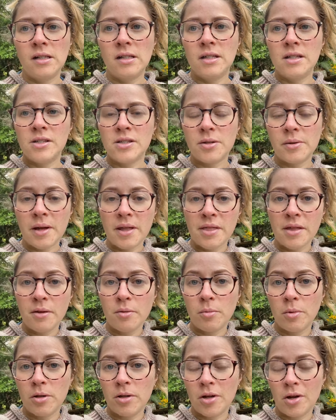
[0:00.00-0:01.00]
So I
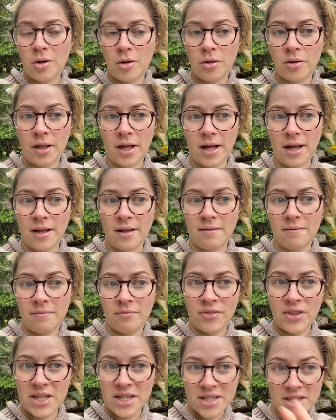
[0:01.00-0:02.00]
think we'll call that
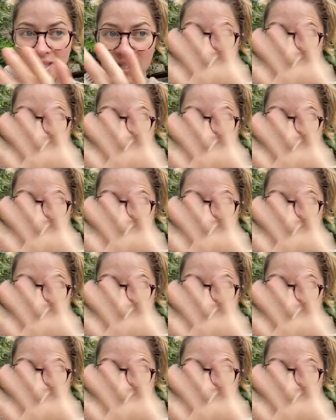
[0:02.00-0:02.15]
this